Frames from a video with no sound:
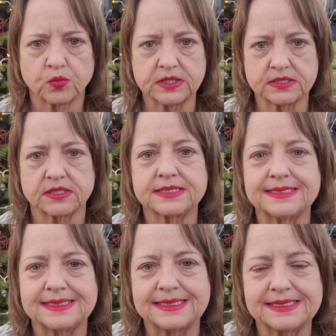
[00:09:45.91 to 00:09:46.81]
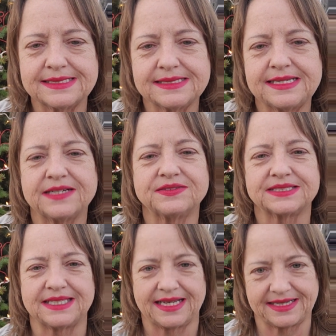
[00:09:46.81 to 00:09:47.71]
was the consistency of
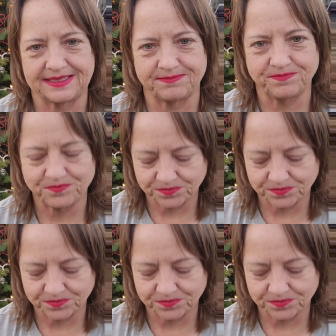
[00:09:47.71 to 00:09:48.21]
slime.